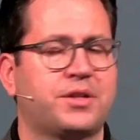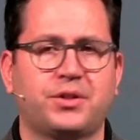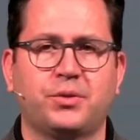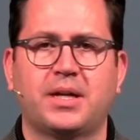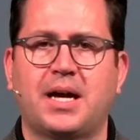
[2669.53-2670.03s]

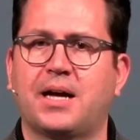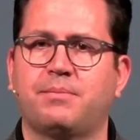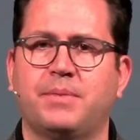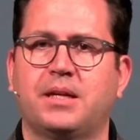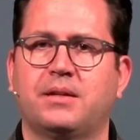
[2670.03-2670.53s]
do it, I
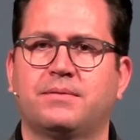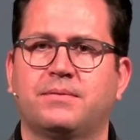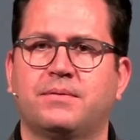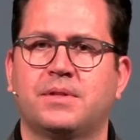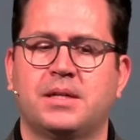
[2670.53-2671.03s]
admit it.
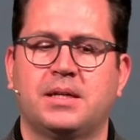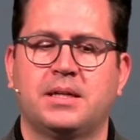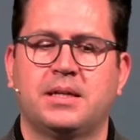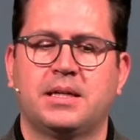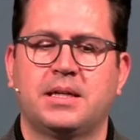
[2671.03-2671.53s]

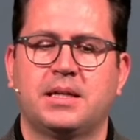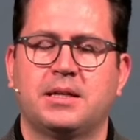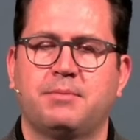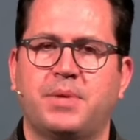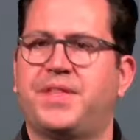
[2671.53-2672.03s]

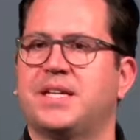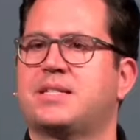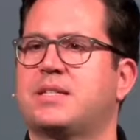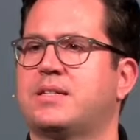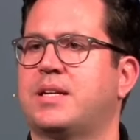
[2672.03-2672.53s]
But
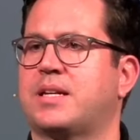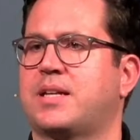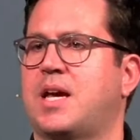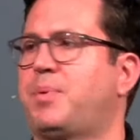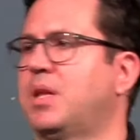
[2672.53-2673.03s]
this is an
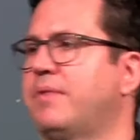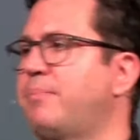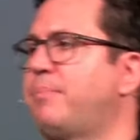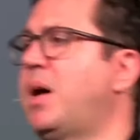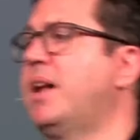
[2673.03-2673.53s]
example of a
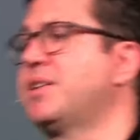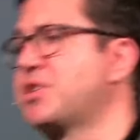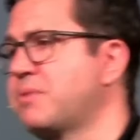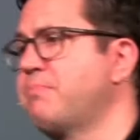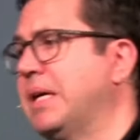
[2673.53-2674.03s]

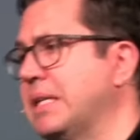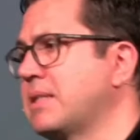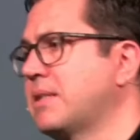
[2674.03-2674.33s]
punishment,